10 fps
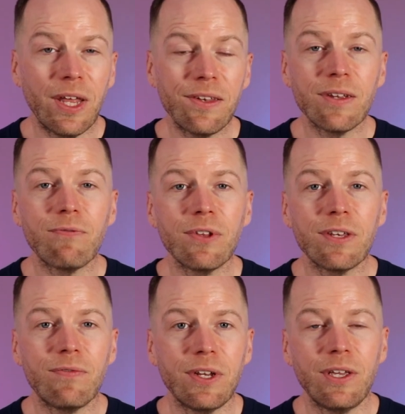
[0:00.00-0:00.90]
that's it for
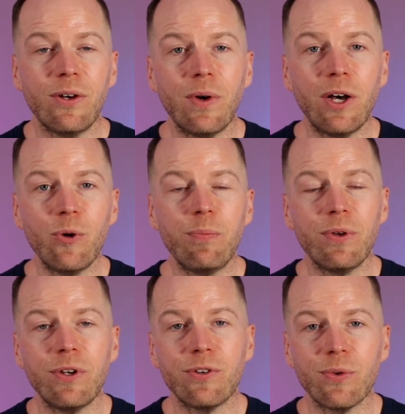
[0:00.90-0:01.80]
this video. I hope
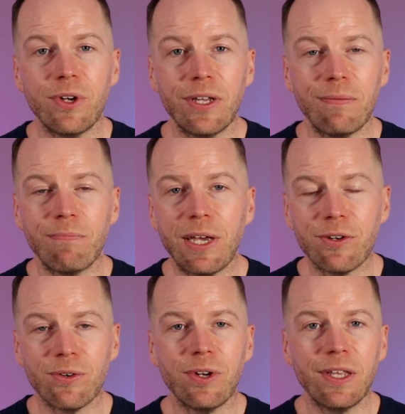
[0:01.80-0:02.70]
you enjoyed it. Make
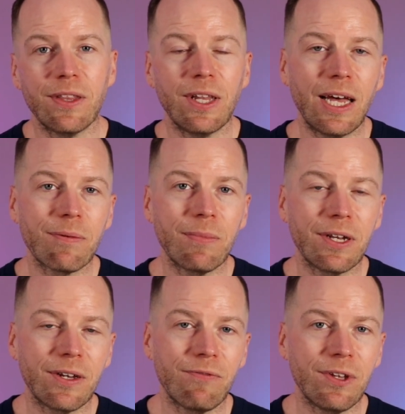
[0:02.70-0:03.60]
sure to hit the like
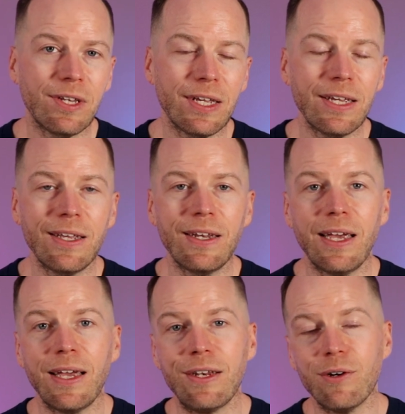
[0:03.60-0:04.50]
button if you did,
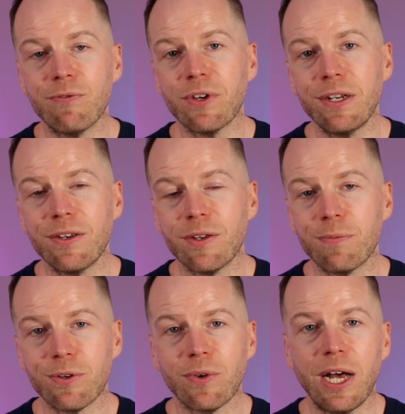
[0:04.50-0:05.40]
and don't forget to
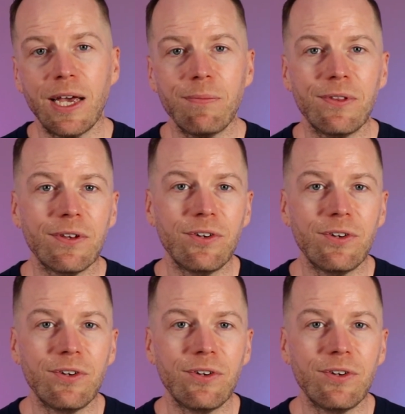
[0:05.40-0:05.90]
subscribe to the